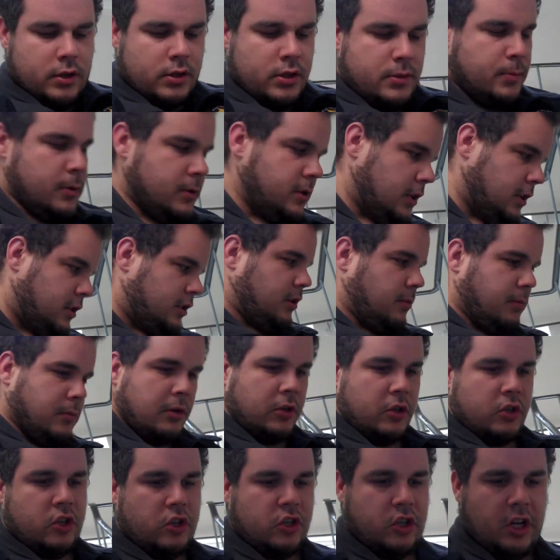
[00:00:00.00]
it smells like
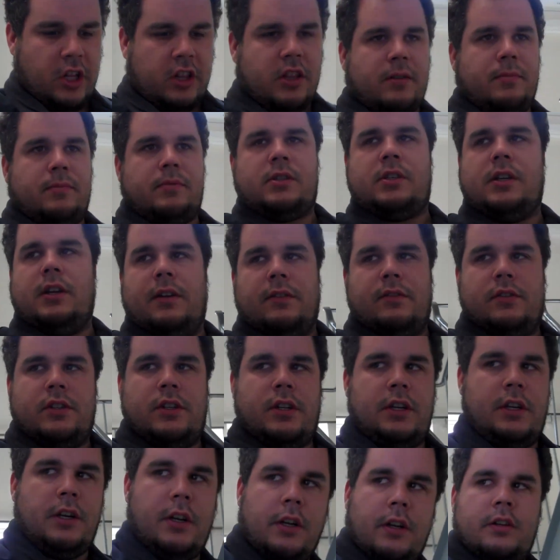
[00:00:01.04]
someone shit themselves
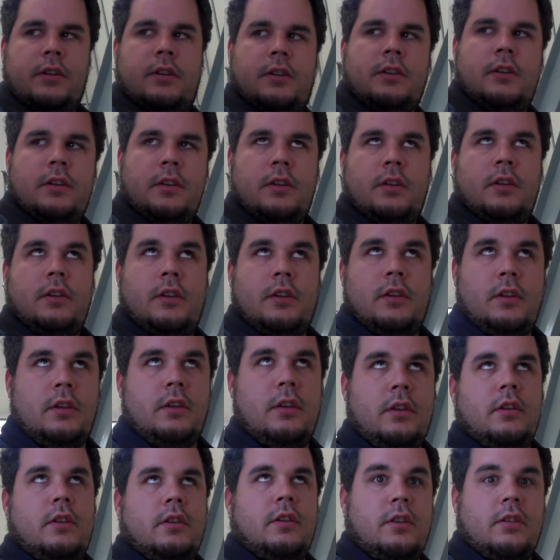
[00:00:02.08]
in here.
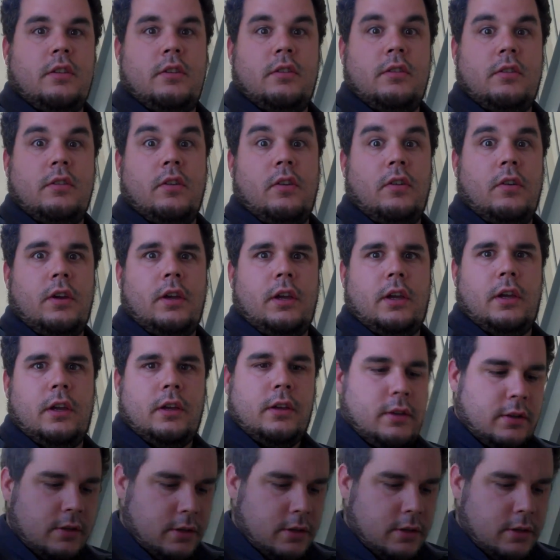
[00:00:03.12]
Oh yeah.